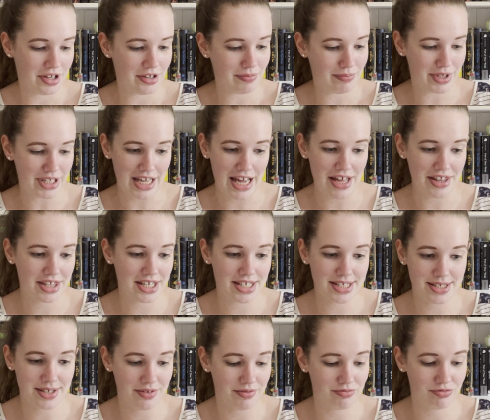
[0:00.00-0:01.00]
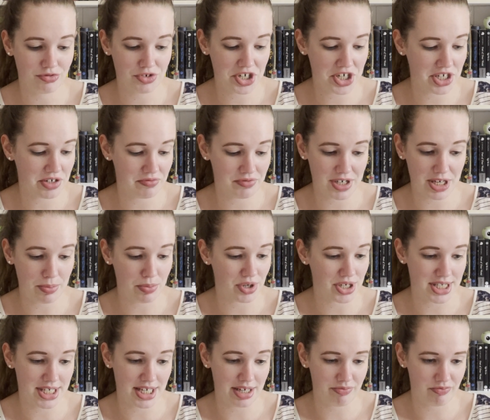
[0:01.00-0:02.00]
But yeah, these are really, really
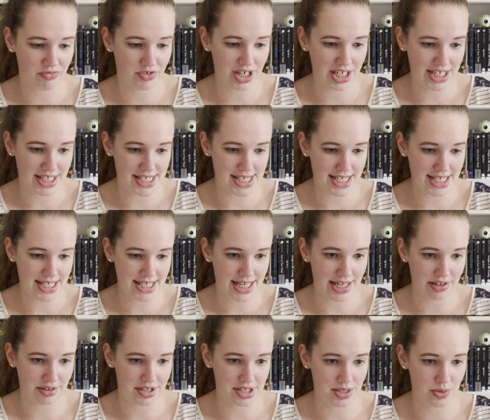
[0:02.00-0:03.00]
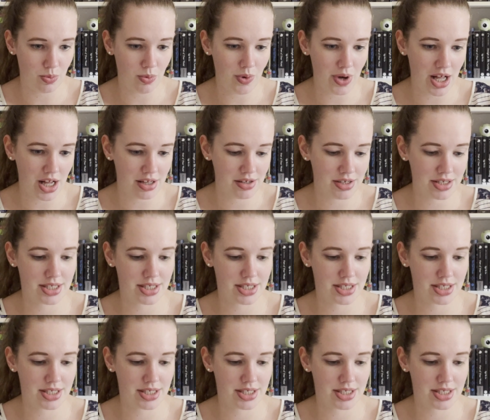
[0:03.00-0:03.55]
pretty and really detailed as well.